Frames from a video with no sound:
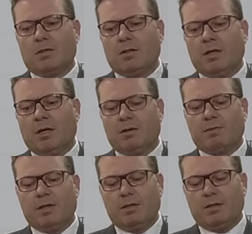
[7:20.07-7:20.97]
No, I
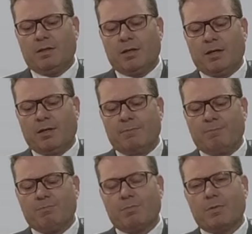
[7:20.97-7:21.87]
think
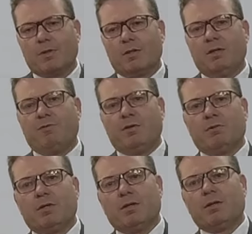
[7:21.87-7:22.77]
if you
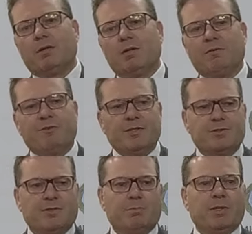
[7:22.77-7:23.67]
look at the
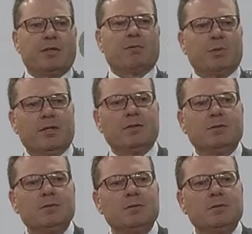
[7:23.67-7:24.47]
offences that have been committed,